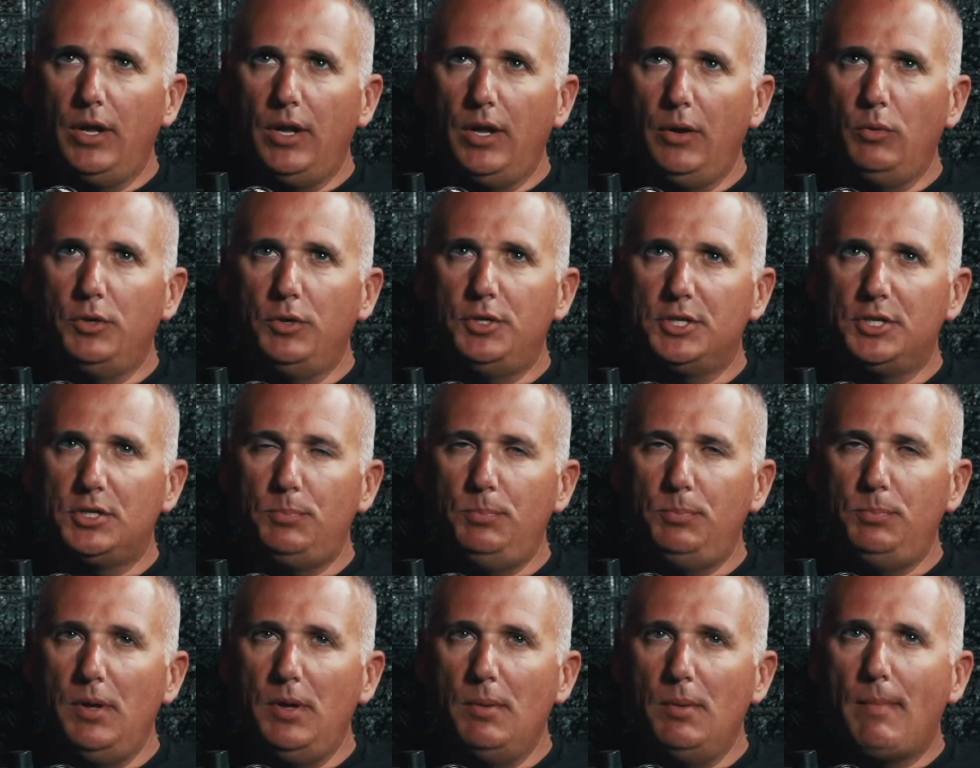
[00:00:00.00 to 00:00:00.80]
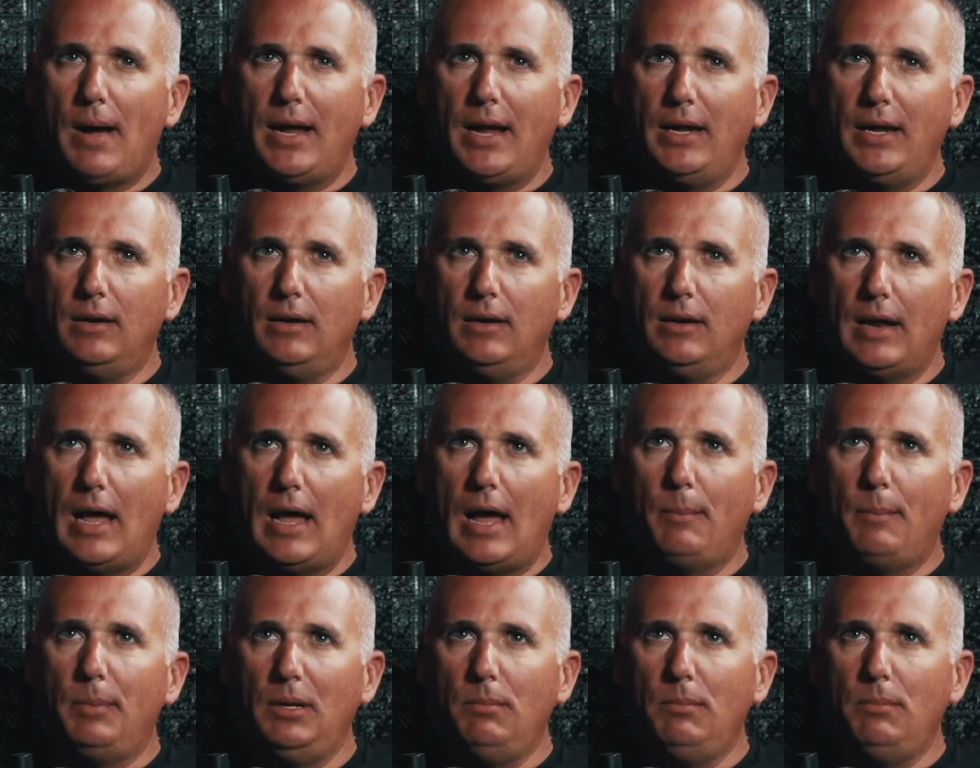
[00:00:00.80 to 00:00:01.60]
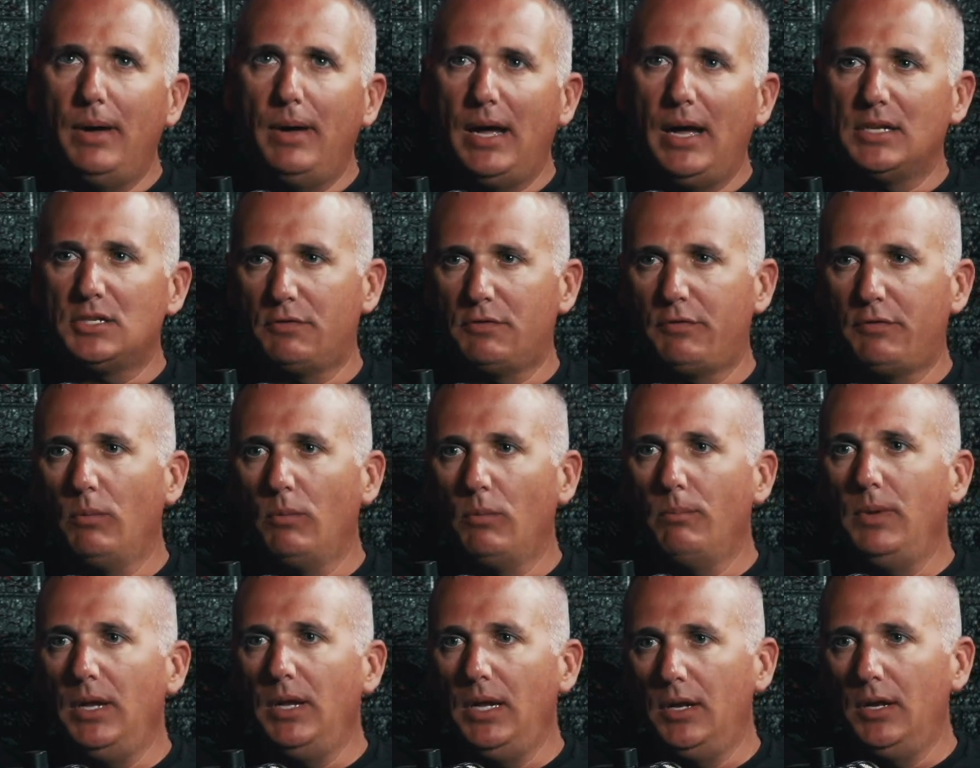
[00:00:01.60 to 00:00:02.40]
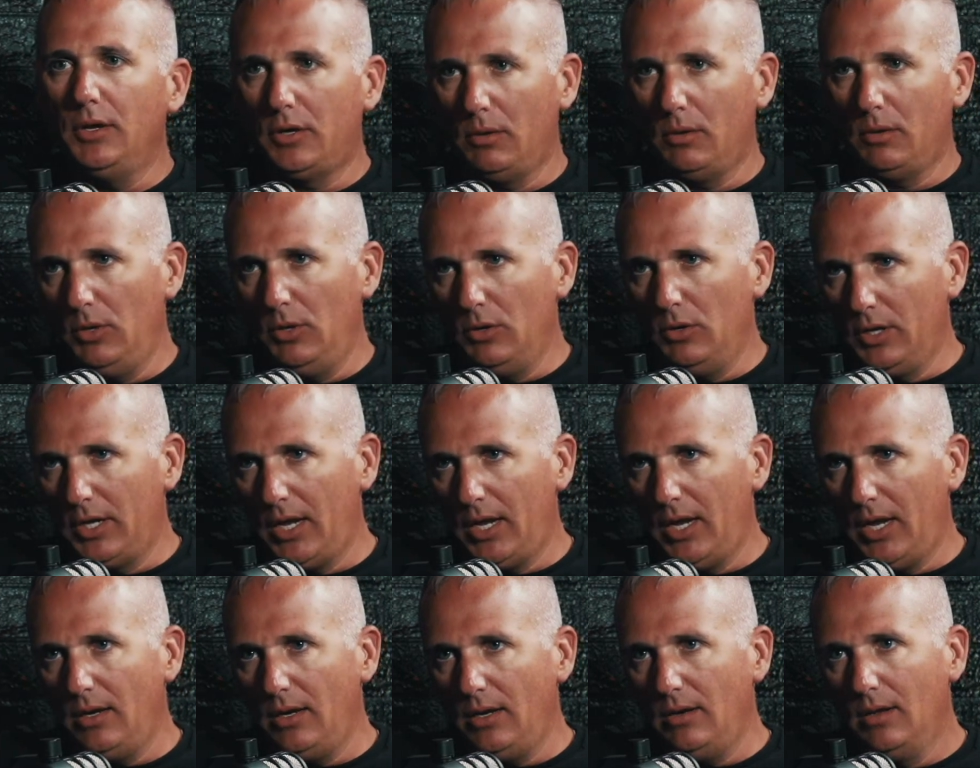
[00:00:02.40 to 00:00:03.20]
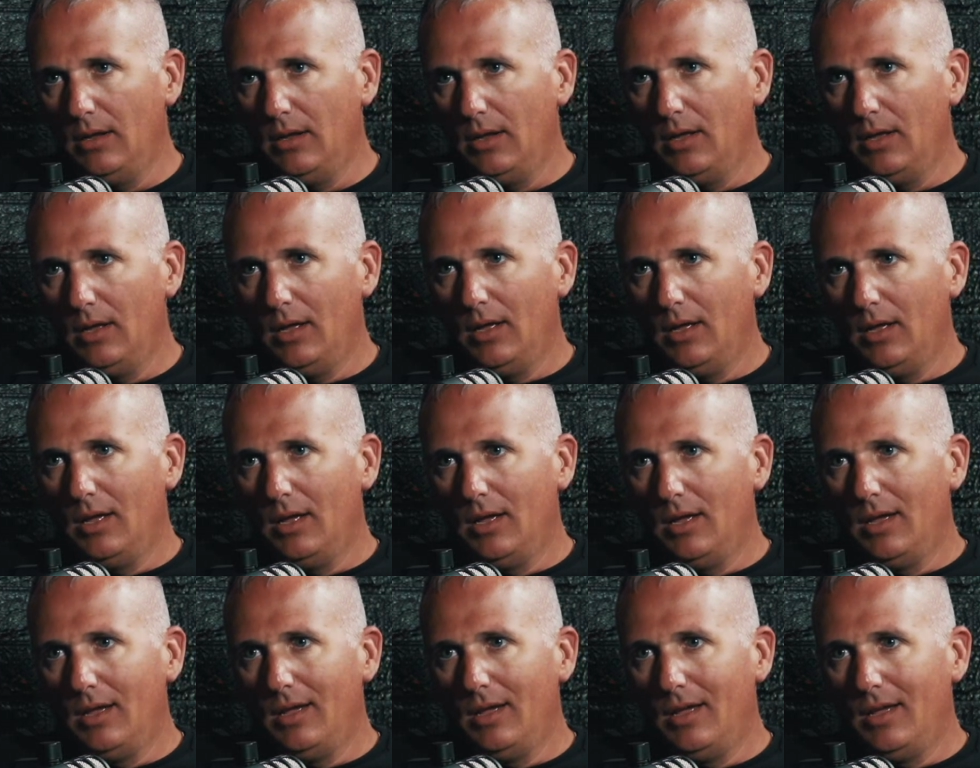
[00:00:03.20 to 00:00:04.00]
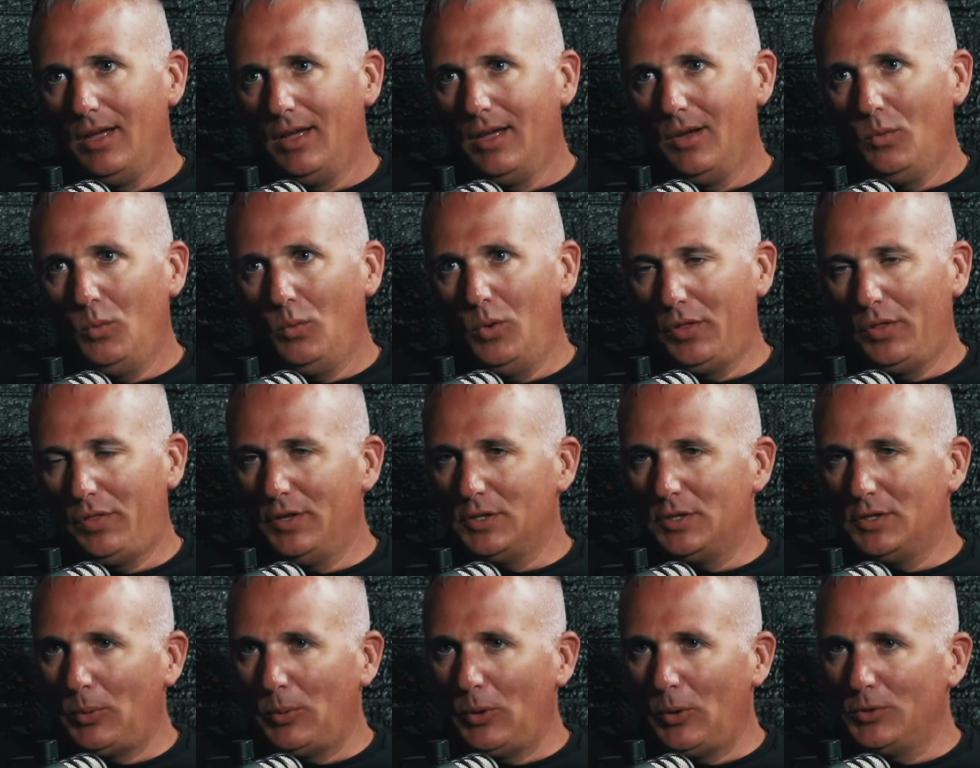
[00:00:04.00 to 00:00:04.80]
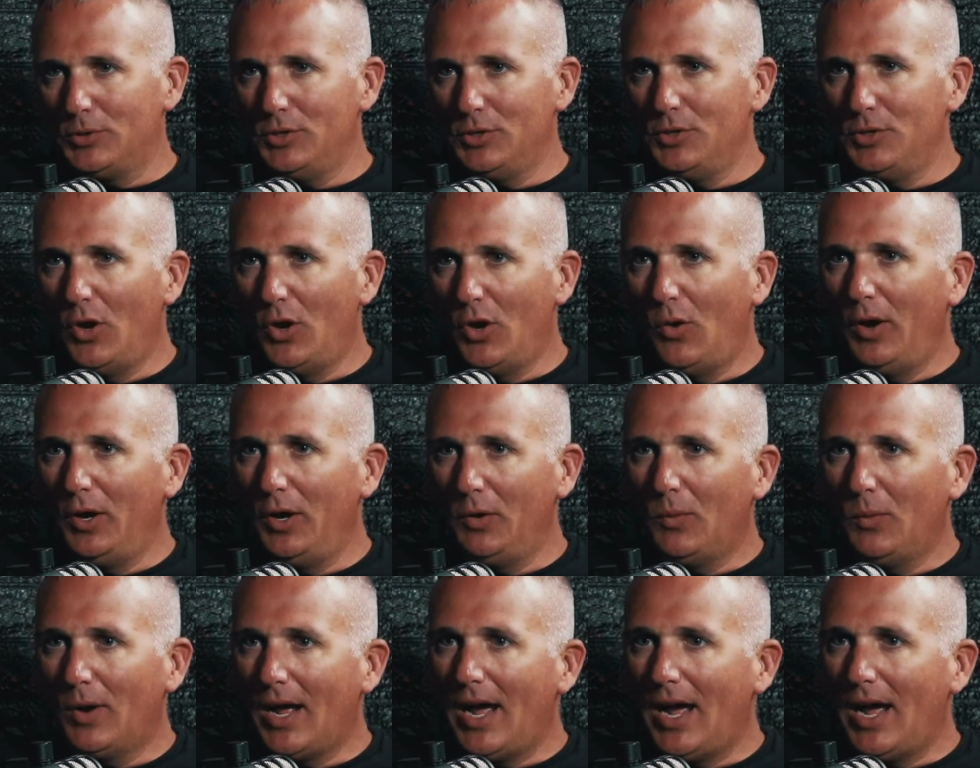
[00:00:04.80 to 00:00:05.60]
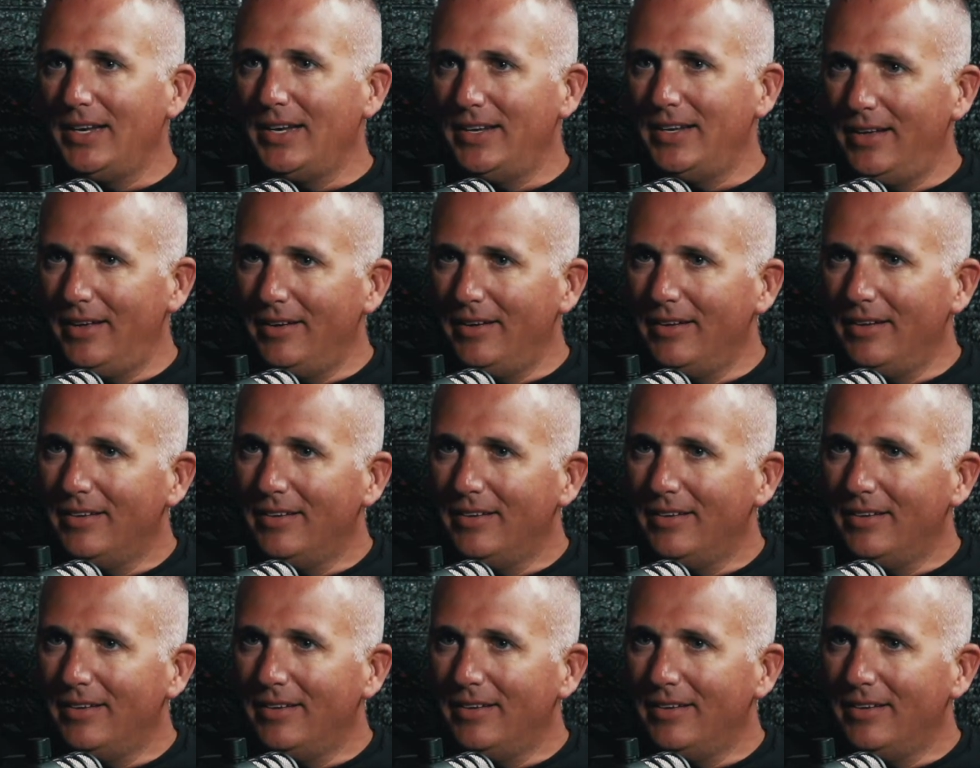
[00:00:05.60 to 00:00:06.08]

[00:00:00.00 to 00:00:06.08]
It might not be best for me to communicate with this person knowing what I did.